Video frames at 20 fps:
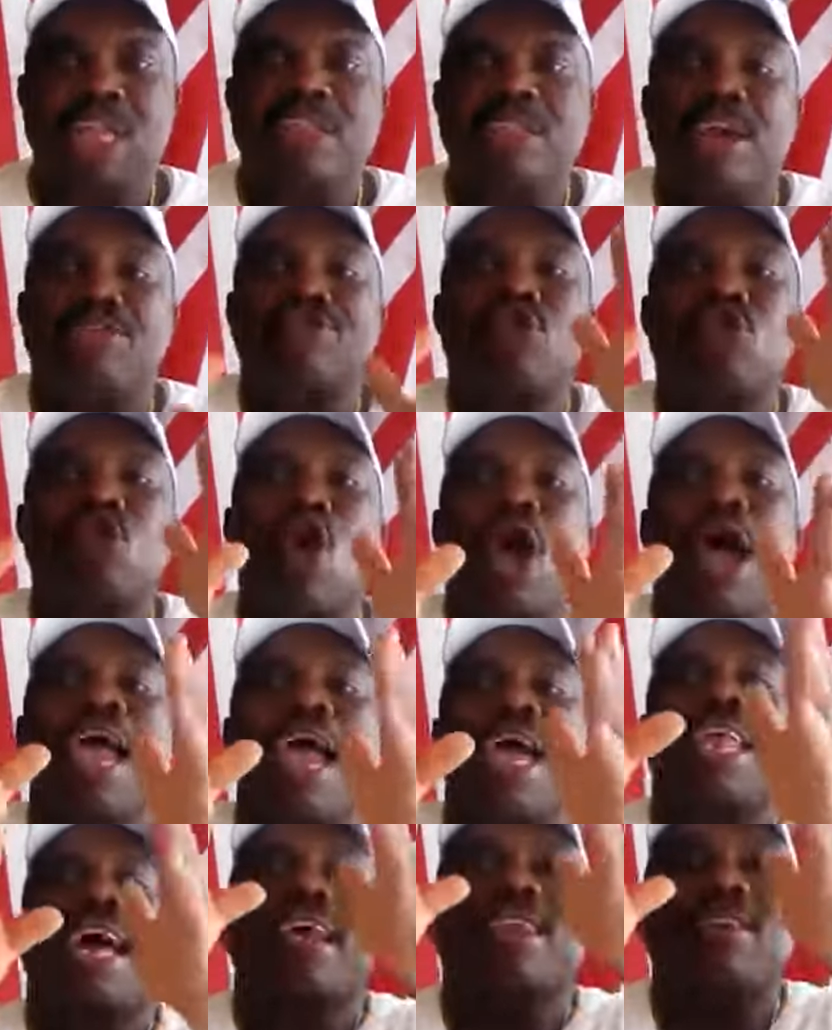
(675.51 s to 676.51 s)
they should go
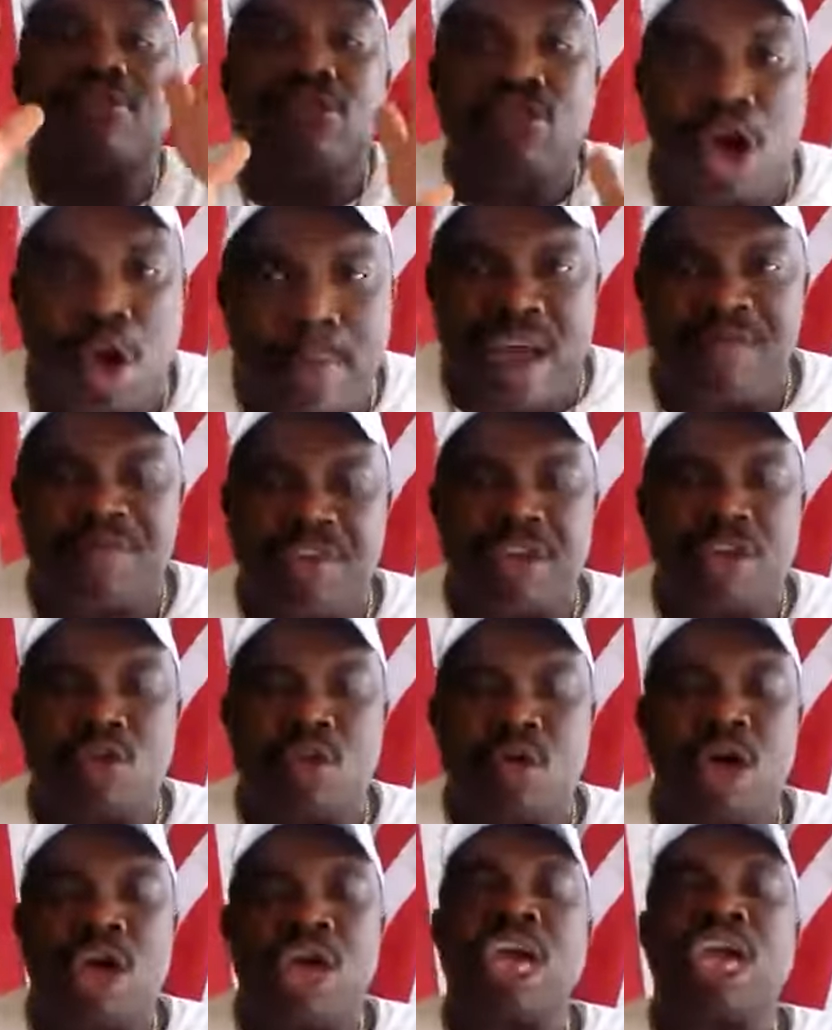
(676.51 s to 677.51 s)
ahead and restore my
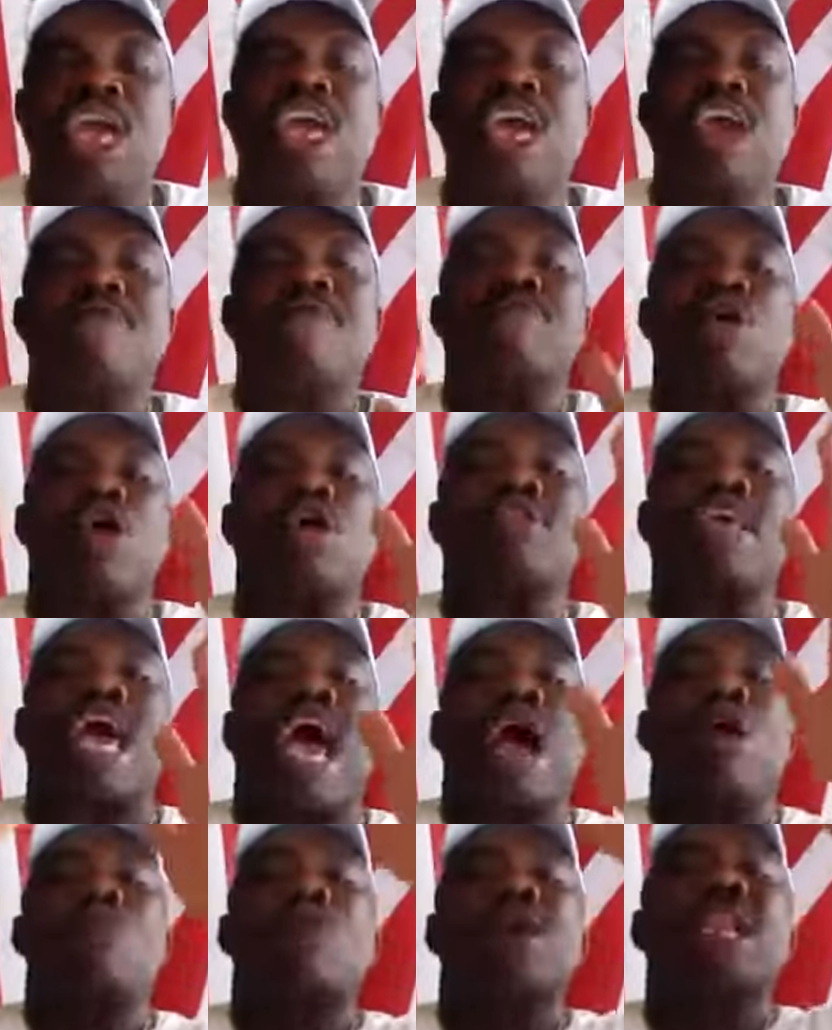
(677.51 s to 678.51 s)
video. If not,
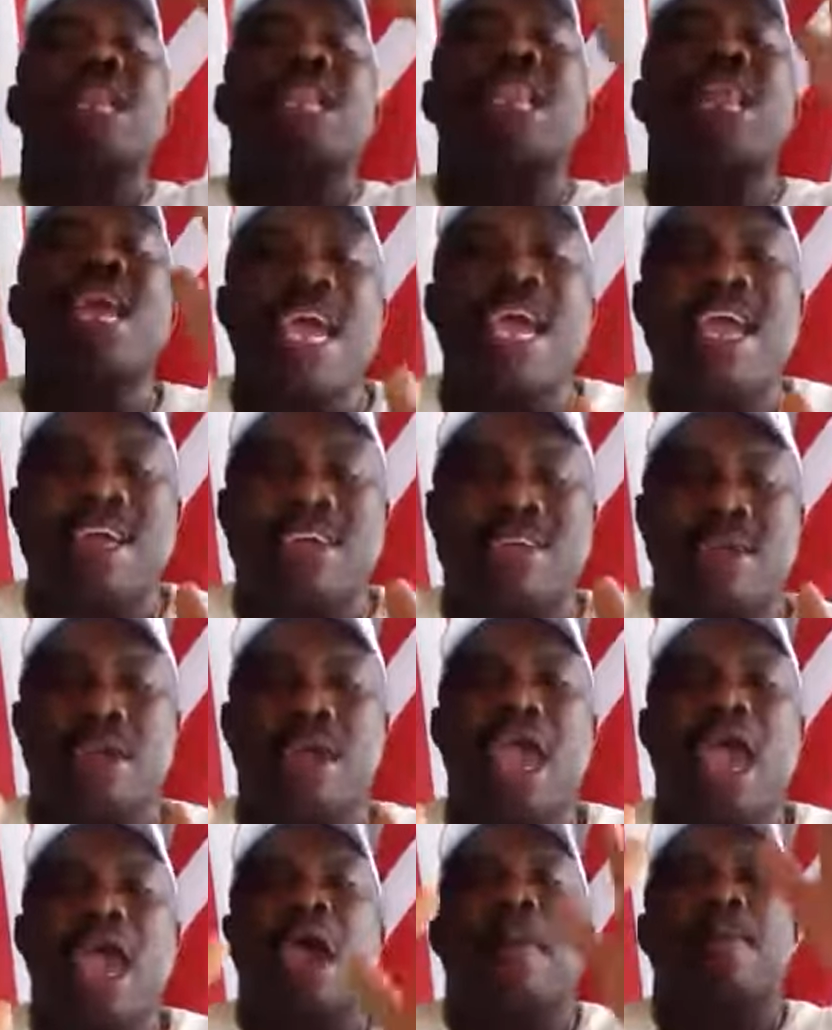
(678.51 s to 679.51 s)
I will lead
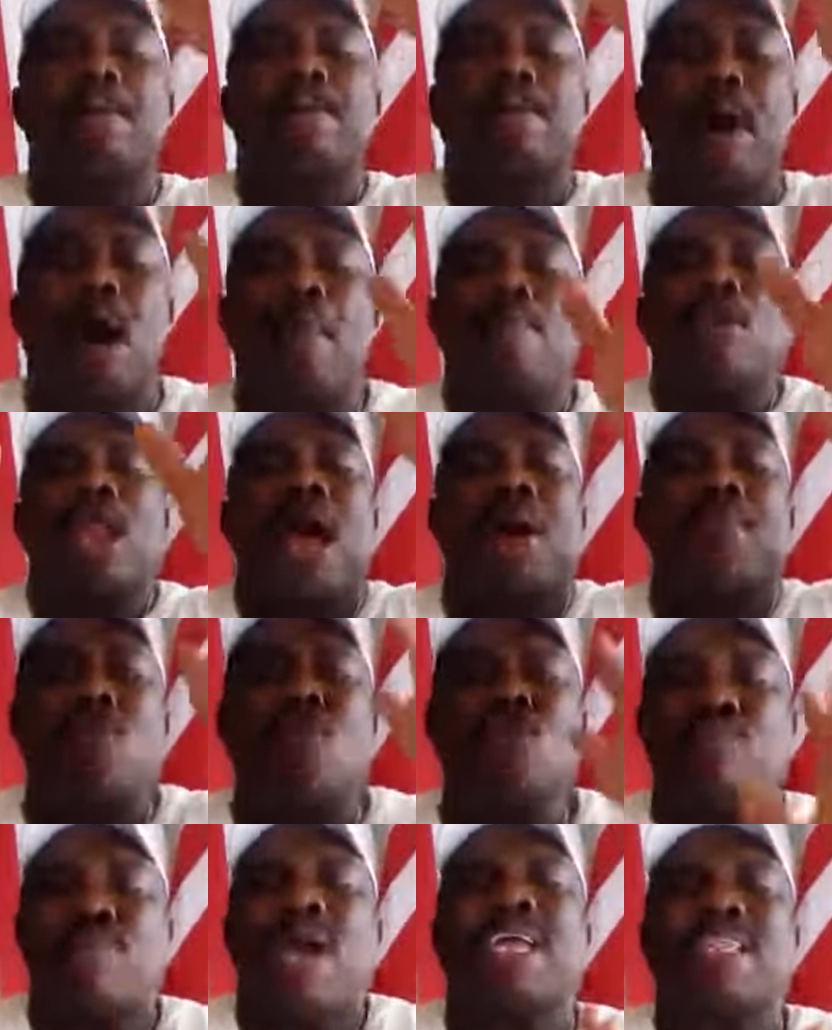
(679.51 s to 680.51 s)
a popular
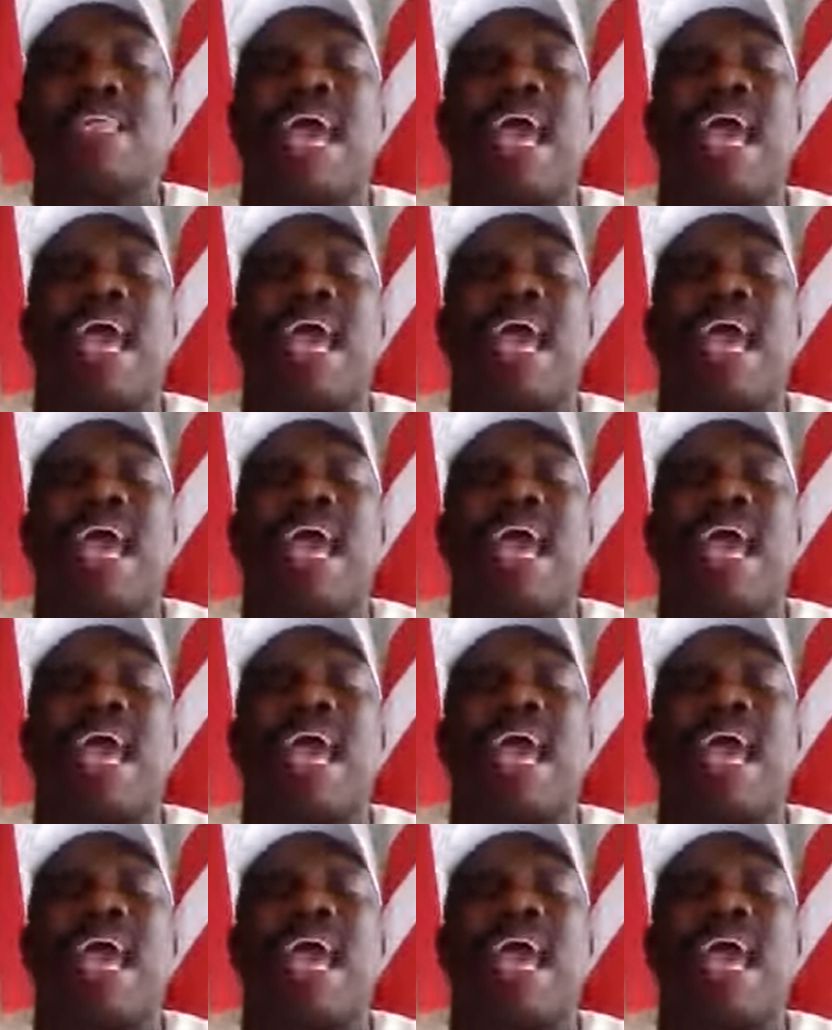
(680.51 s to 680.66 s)
movement